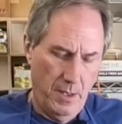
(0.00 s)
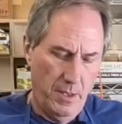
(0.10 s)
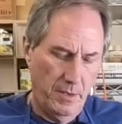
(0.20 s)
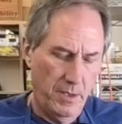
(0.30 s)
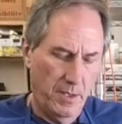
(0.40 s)

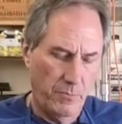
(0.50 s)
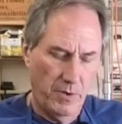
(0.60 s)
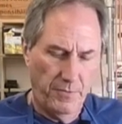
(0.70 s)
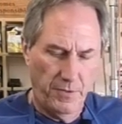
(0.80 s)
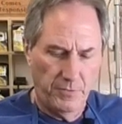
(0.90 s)
Again,
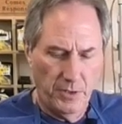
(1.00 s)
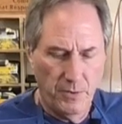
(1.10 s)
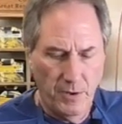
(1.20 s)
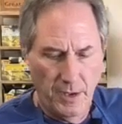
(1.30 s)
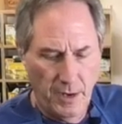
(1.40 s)
150
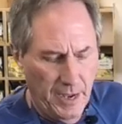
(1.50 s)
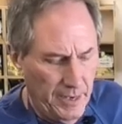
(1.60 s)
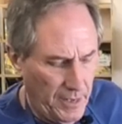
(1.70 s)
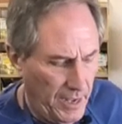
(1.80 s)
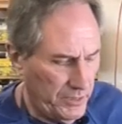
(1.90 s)
grit.
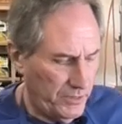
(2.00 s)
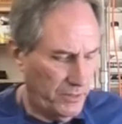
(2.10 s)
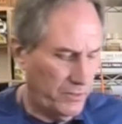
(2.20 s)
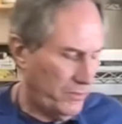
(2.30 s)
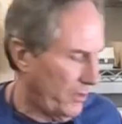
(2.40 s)
I, I
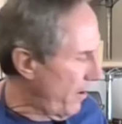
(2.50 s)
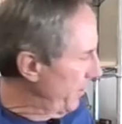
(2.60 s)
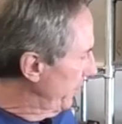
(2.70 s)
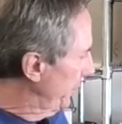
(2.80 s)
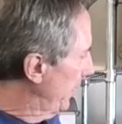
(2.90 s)

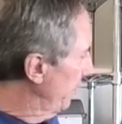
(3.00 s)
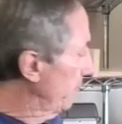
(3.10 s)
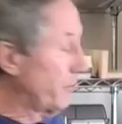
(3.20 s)
started on the other one